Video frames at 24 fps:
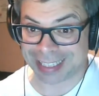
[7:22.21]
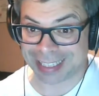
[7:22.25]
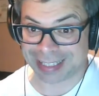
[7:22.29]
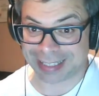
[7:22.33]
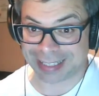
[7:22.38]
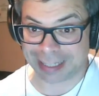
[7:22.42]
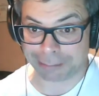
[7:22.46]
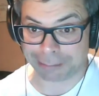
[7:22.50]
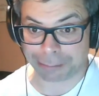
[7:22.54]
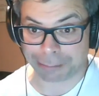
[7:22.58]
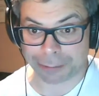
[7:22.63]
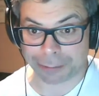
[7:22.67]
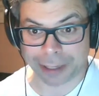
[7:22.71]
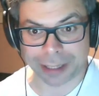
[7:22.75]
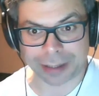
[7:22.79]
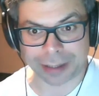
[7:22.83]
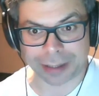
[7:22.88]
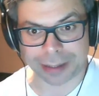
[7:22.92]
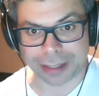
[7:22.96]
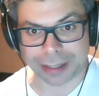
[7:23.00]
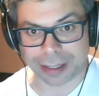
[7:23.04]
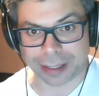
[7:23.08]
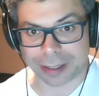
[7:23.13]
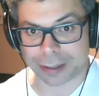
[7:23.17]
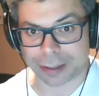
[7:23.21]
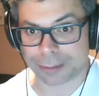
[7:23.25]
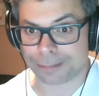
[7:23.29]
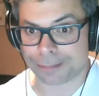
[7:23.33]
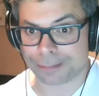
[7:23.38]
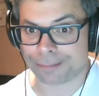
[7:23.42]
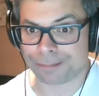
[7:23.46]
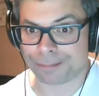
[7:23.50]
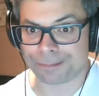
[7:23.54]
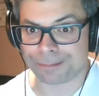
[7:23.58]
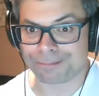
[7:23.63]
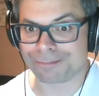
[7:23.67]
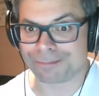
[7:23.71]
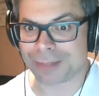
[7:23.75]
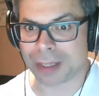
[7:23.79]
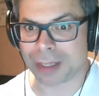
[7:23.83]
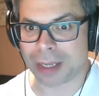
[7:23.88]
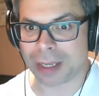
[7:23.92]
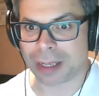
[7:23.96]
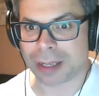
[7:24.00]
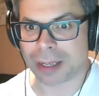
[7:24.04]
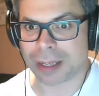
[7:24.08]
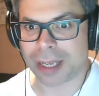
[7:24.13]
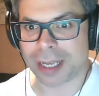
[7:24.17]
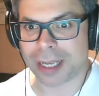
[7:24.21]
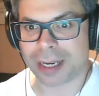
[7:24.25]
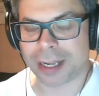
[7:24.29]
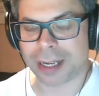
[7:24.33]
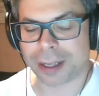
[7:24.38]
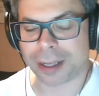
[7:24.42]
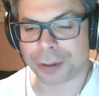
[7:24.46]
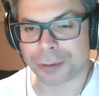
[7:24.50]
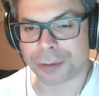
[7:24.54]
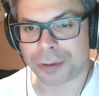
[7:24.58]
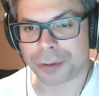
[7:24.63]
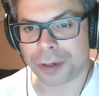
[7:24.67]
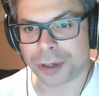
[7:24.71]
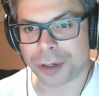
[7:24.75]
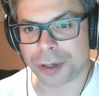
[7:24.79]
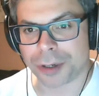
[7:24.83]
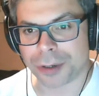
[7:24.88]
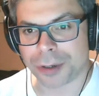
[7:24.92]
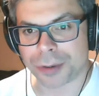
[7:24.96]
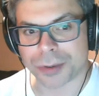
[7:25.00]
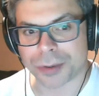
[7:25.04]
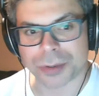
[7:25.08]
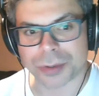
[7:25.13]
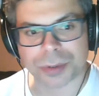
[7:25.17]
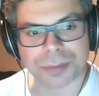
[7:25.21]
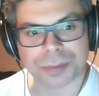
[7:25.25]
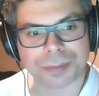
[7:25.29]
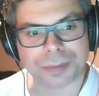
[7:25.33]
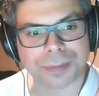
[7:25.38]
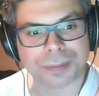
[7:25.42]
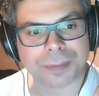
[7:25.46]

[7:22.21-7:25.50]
Tip right there. Inhale through your nose.